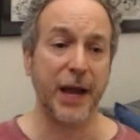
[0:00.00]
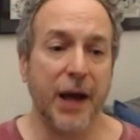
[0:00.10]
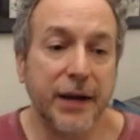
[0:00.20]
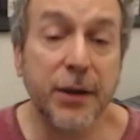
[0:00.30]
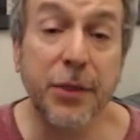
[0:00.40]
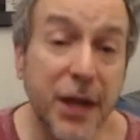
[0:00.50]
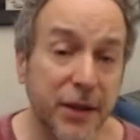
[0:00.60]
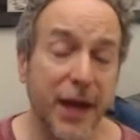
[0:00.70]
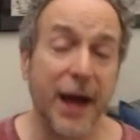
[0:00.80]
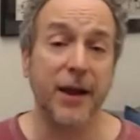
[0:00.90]
hey, I didn't think
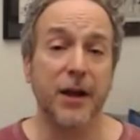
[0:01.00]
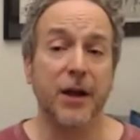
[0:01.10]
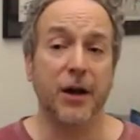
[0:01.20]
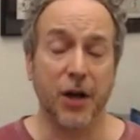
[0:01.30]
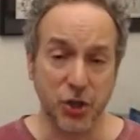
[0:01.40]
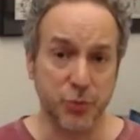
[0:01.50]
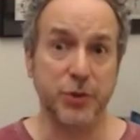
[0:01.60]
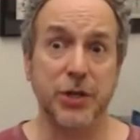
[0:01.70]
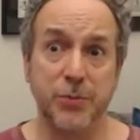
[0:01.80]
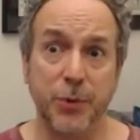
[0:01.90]
of that. A customer
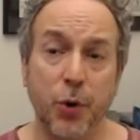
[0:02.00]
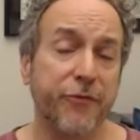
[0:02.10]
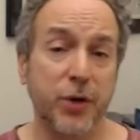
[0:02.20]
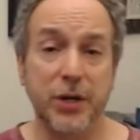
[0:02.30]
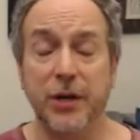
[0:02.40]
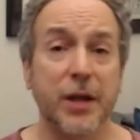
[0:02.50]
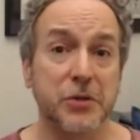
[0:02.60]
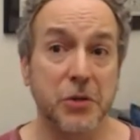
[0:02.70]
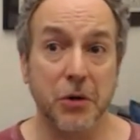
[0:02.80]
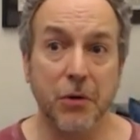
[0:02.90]
says to me, "What if we did
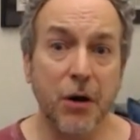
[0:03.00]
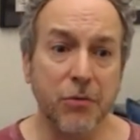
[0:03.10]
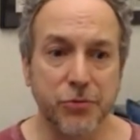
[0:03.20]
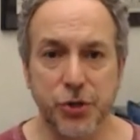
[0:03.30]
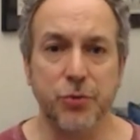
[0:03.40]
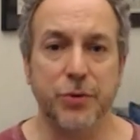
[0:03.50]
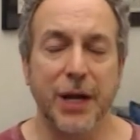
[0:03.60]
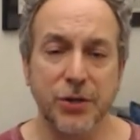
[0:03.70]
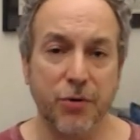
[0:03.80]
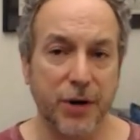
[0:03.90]
this?" I go, "Oh shoot,
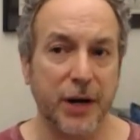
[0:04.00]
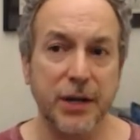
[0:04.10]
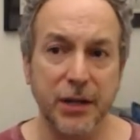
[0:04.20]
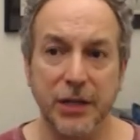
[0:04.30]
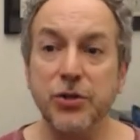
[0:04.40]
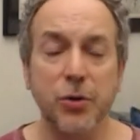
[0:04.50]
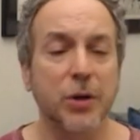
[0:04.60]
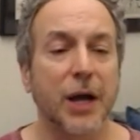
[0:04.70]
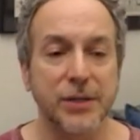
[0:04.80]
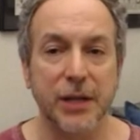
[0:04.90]
that's a great idea. Let's
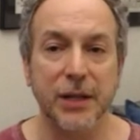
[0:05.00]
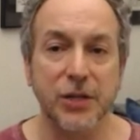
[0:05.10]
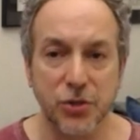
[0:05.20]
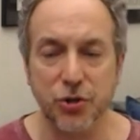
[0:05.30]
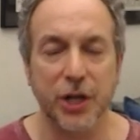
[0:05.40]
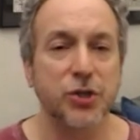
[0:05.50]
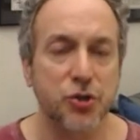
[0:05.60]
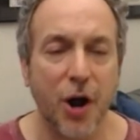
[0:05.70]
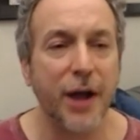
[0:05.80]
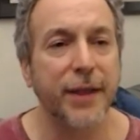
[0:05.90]
utilize that. Let's let's
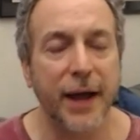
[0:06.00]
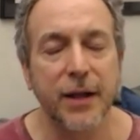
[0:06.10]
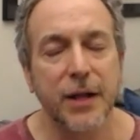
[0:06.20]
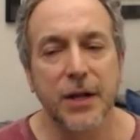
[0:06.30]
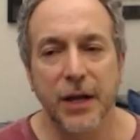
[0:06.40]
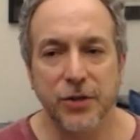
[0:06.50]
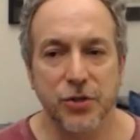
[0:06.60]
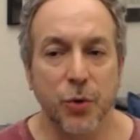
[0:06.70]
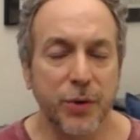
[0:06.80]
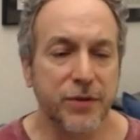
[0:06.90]
try that." And
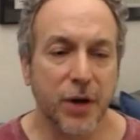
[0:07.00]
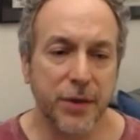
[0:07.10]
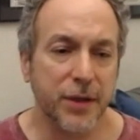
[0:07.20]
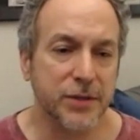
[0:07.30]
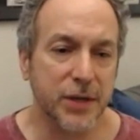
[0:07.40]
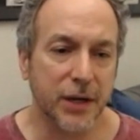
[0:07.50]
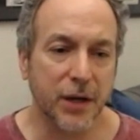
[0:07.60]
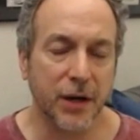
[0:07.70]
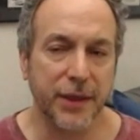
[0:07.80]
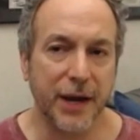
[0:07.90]
so we've done things like
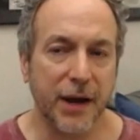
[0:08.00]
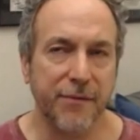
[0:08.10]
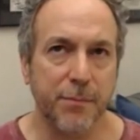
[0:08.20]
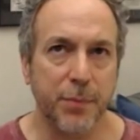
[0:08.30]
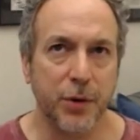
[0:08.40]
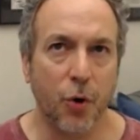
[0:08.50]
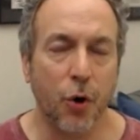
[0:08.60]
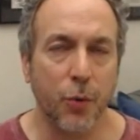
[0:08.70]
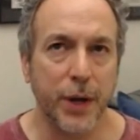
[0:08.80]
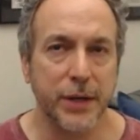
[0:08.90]
uh, that haven't been
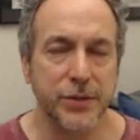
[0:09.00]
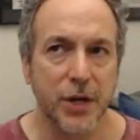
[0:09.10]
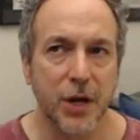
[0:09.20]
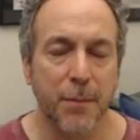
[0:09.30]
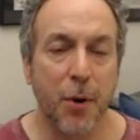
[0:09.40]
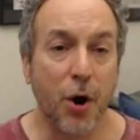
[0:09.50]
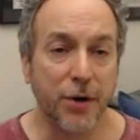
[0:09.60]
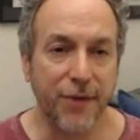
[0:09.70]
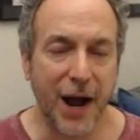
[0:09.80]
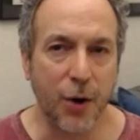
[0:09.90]
always part
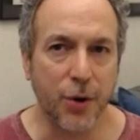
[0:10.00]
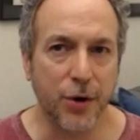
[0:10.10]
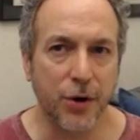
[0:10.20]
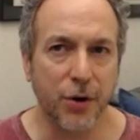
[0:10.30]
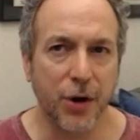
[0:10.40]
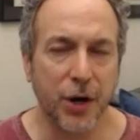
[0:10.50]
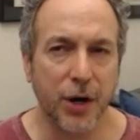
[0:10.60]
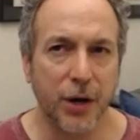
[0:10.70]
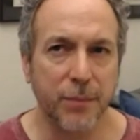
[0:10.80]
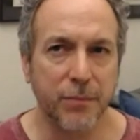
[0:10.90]
of our
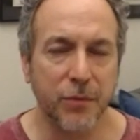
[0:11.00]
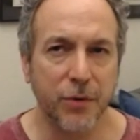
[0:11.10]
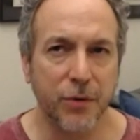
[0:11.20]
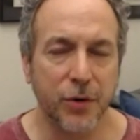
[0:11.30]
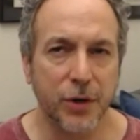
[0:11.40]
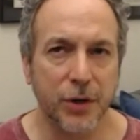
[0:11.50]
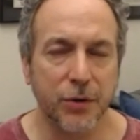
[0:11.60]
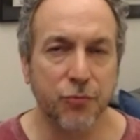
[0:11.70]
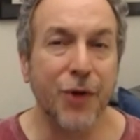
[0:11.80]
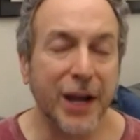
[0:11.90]
um,
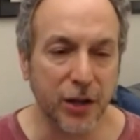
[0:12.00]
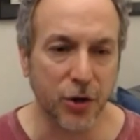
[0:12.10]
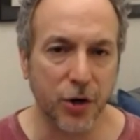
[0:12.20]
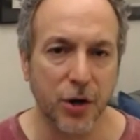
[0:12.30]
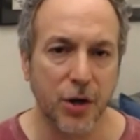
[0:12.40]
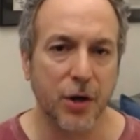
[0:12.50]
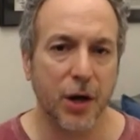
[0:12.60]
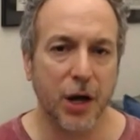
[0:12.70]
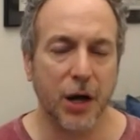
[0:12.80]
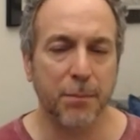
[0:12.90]
uh, regular
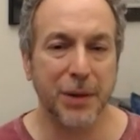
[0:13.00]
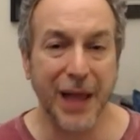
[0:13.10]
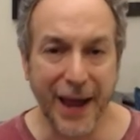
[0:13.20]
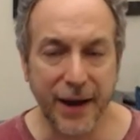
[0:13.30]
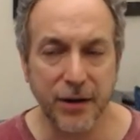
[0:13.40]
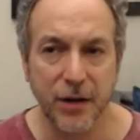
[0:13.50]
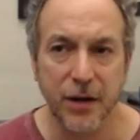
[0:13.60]
uh, plan,